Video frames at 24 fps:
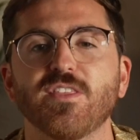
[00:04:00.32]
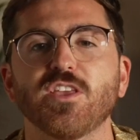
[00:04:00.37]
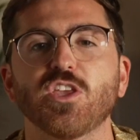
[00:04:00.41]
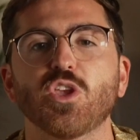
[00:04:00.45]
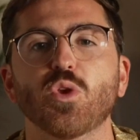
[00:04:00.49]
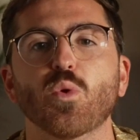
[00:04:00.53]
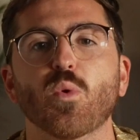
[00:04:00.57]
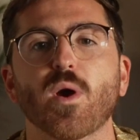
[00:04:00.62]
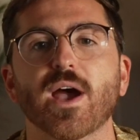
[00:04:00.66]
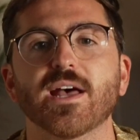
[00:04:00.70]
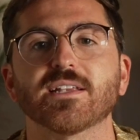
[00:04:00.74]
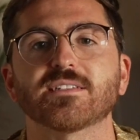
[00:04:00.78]
the
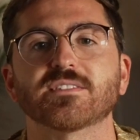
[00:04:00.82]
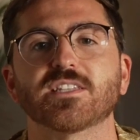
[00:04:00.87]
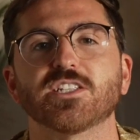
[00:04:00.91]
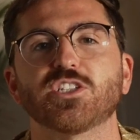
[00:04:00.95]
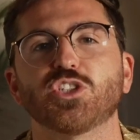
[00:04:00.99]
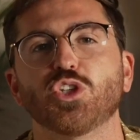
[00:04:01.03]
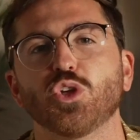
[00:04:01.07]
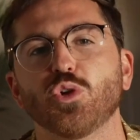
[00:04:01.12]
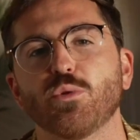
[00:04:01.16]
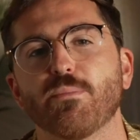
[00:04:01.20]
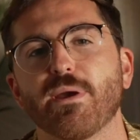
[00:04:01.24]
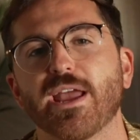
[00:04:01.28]
US, the
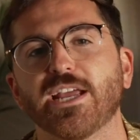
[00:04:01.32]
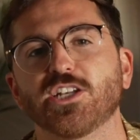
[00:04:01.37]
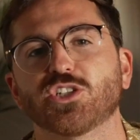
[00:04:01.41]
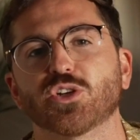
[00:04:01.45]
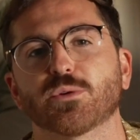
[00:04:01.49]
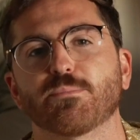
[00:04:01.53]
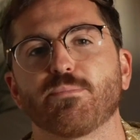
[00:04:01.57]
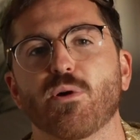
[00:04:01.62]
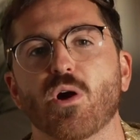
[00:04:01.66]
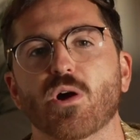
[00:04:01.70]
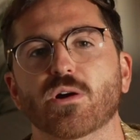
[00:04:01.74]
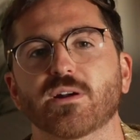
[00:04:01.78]
2
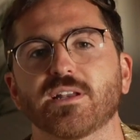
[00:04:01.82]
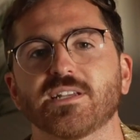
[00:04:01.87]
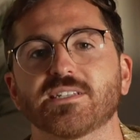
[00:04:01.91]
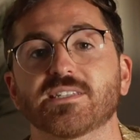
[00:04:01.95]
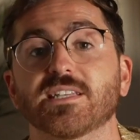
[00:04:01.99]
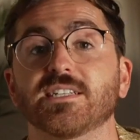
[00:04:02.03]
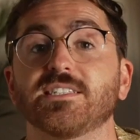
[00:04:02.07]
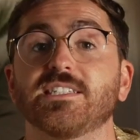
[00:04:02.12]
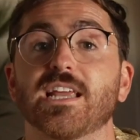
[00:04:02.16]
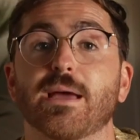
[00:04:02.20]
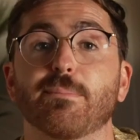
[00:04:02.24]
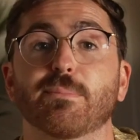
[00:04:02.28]
major parties,
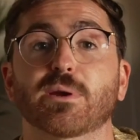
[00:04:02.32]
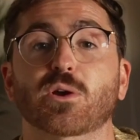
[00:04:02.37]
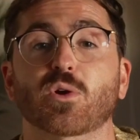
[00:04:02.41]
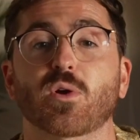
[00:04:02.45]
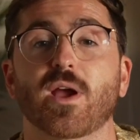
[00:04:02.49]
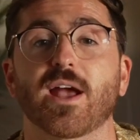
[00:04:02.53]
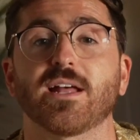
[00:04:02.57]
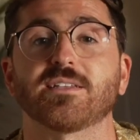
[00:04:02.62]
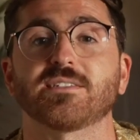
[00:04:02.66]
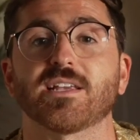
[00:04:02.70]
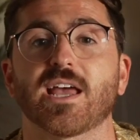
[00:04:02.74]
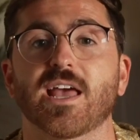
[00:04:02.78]
the
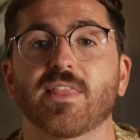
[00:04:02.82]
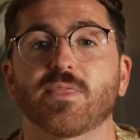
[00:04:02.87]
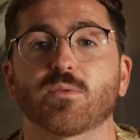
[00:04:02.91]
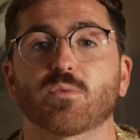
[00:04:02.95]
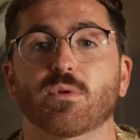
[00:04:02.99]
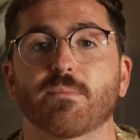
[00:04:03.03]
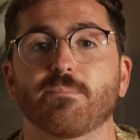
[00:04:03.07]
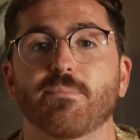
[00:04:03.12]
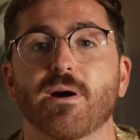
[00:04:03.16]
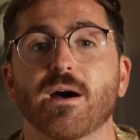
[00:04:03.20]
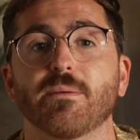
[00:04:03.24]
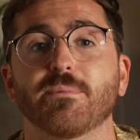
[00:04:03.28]
Democrats and the
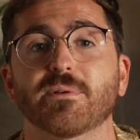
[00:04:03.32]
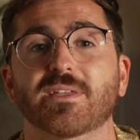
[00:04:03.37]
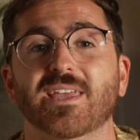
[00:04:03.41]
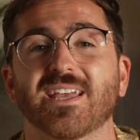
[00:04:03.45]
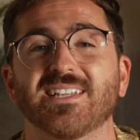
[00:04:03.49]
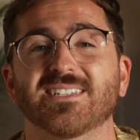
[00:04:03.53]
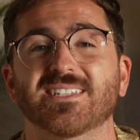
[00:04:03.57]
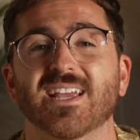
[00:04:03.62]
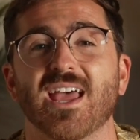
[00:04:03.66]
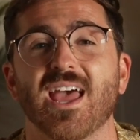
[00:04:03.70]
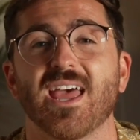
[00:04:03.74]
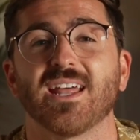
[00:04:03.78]

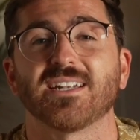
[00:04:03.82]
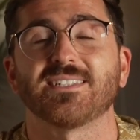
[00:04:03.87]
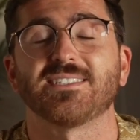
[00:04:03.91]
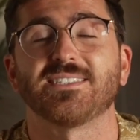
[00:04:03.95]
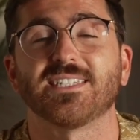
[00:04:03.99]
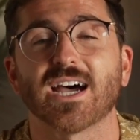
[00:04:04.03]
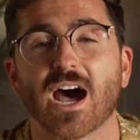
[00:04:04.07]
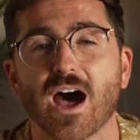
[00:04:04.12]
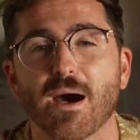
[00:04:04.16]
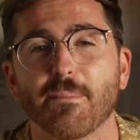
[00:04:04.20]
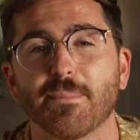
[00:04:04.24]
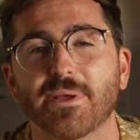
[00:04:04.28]
Republicans,
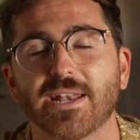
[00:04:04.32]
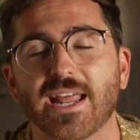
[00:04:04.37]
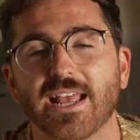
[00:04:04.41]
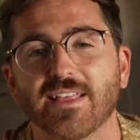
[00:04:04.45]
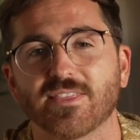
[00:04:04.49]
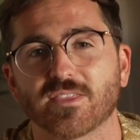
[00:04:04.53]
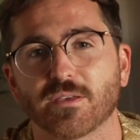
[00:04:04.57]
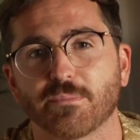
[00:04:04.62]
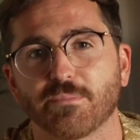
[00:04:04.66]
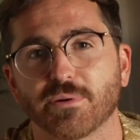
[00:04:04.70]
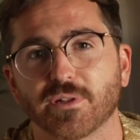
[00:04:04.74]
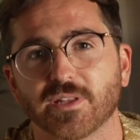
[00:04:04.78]

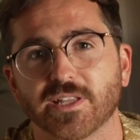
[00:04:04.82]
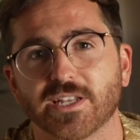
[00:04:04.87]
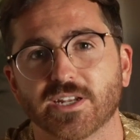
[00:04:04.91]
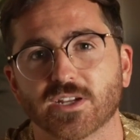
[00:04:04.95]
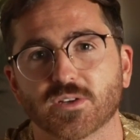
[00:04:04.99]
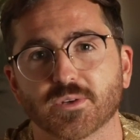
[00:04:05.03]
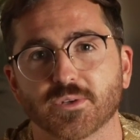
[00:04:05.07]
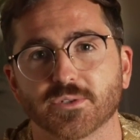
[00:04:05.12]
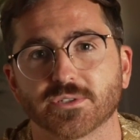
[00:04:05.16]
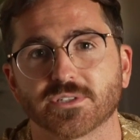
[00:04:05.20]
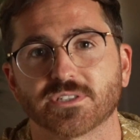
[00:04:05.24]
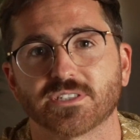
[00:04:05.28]
dominate the
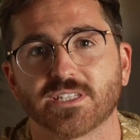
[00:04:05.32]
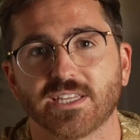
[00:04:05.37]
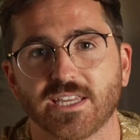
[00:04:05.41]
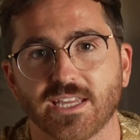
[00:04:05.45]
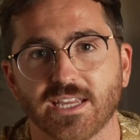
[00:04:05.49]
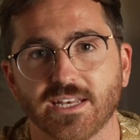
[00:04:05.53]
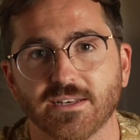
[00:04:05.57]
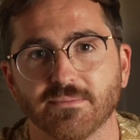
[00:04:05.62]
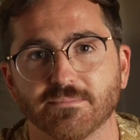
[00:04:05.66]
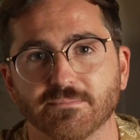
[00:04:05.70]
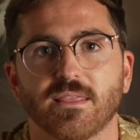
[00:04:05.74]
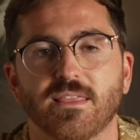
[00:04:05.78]
political
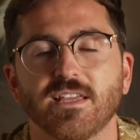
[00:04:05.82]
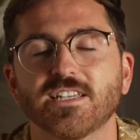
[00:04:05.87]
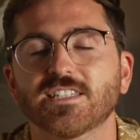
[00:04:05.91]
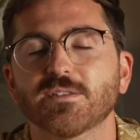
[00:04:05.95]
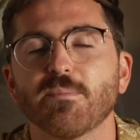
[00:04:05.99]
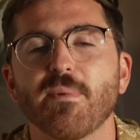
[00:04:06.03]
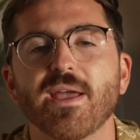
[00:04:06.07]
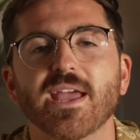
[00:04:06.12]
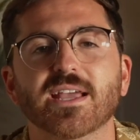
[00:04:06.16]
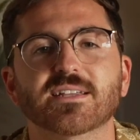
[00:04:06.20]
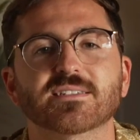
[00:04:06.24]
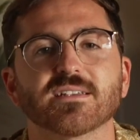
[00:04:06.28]
scene. This
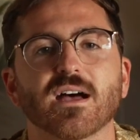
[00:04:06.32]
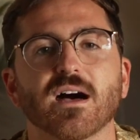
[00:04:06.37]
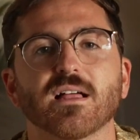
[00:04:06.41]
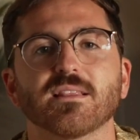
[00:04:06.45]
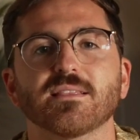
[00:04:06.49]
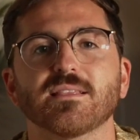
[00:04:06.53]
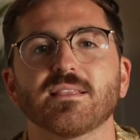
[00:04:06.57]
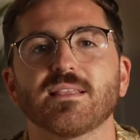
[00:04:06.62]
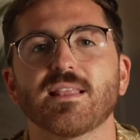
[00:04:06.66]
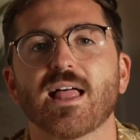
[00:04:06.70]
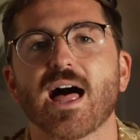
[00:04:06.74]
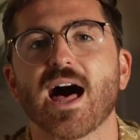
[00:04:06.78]
makes a
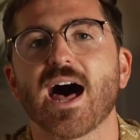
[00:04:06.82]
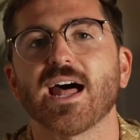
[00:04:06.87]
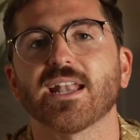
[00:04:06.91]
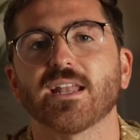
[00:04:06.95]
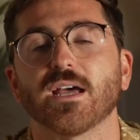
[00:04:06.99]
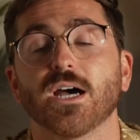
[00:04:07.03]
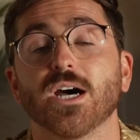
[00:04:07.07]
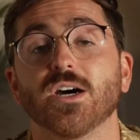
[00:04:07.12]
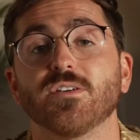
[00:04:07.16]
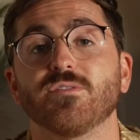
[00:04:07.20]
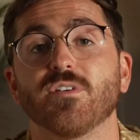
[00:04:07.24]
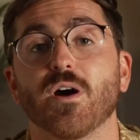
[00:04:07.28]

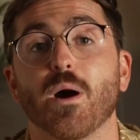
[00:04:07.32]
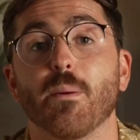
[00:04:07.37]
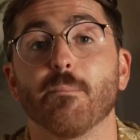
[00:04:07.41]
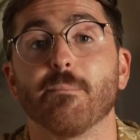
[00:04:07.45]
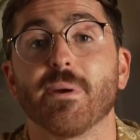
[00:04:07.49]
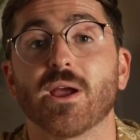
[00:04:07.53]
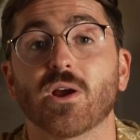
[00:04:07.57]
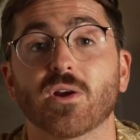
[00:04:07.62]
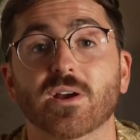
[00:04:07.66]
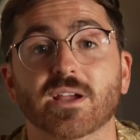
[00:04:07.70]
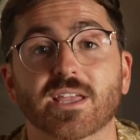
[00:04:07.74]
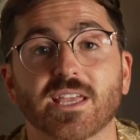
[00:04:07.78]
lot of
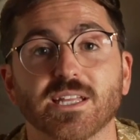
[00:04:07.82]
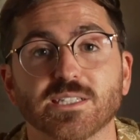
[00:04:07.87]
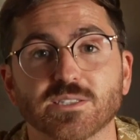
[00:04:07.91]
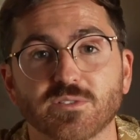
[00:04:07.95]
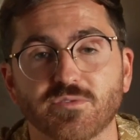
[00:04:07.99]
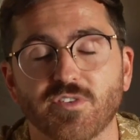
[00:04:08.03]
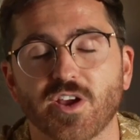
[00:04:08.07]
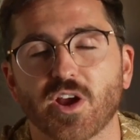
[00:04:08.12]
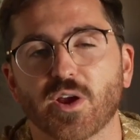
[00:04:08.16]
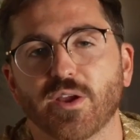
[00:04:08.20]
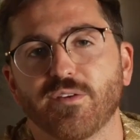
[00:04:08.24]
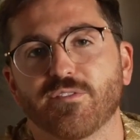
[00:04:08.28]
Americans
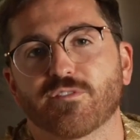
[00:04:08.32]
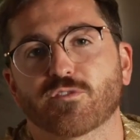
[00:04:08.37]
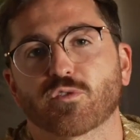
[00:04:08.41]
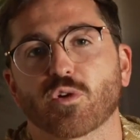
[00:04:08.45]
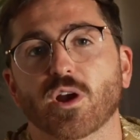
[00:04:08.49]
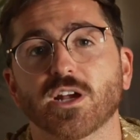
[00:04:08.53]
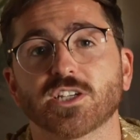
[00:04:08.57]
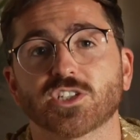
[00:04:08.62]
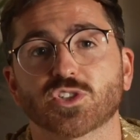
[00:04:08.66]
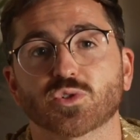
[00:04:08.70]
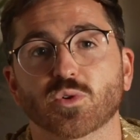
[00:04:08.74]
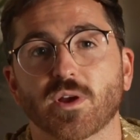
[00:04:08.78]
very
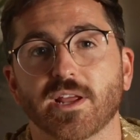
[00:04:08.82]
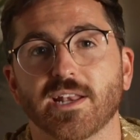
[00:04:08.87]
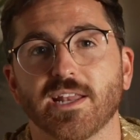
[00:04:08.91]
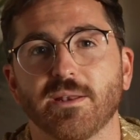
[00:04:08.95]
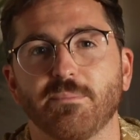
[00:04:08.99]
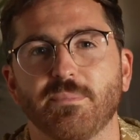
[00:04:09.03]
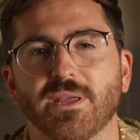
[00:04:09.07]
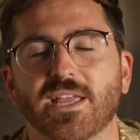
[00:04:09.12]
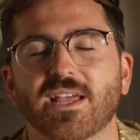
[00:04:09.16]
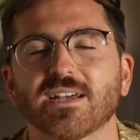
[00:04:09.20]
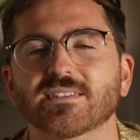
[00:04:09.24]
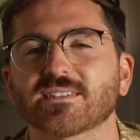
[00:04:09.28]

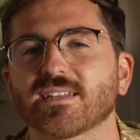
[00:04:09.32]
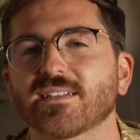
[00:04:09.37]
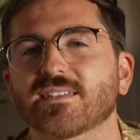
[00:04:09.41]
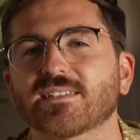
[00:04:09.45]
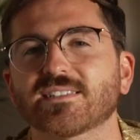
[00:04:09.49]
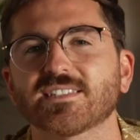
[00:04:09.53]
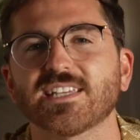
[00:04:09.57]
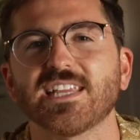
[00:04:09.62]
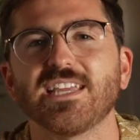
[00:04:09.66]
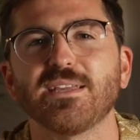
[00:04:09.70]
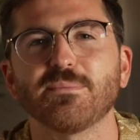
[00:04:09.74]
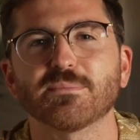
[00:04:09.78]
frustrated because it
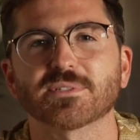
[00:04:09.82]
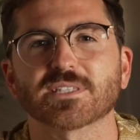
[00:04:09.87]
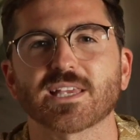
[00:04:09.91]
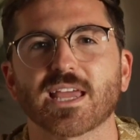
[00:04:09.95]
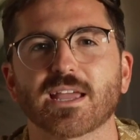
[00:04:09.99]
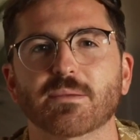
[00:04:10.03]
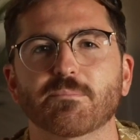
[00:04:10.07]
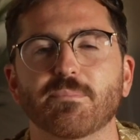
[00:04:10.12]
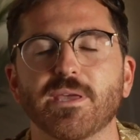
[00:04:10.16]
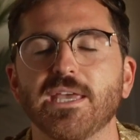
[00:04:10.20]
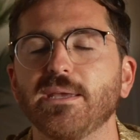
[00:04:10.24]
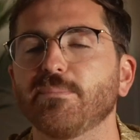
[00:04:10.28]
seems
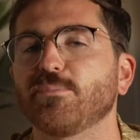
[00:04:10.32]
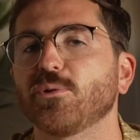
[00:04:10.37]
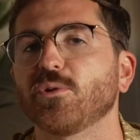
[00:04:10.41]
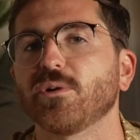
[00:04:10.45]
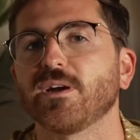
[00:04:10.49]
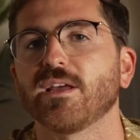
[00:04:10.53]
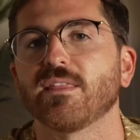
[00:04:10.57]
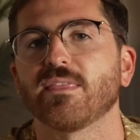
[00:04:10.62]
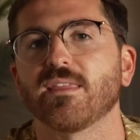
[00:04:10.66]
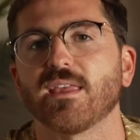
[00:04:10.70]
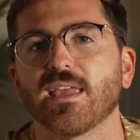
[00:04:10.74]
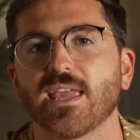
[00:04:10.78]
like people
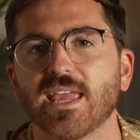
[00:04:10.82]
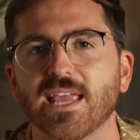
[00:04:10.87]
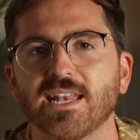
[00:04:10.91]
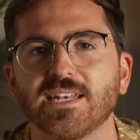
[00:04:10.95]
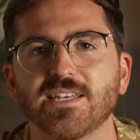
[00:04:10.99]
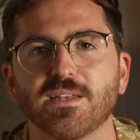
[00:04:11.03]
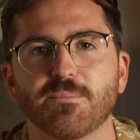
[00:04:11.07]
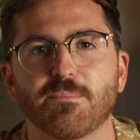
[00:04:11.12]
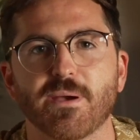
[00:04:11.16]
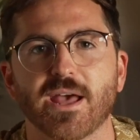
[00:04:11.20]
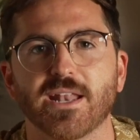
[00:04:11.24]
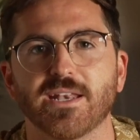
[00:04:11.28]
in the
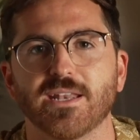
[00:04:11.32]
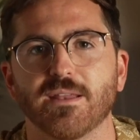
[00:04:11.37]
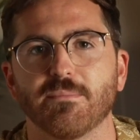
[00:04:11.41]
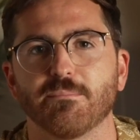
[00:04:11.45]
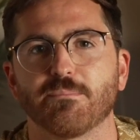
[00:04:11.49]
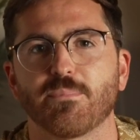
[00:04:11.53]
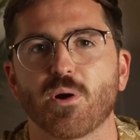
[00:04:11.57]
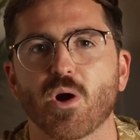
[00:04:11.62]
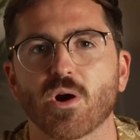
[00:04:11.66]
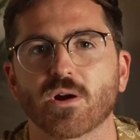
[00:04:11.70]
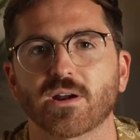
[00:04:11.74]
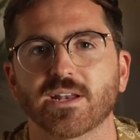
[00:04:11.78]

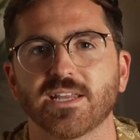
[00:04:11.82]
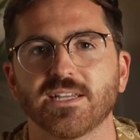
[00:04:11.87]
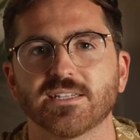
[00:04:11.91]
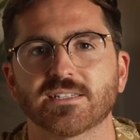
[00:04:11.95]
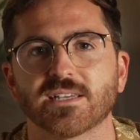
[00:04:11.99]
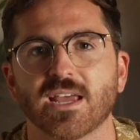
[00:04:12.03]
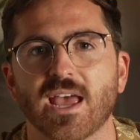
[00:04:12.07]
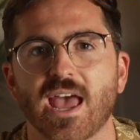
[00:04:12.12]
independent parties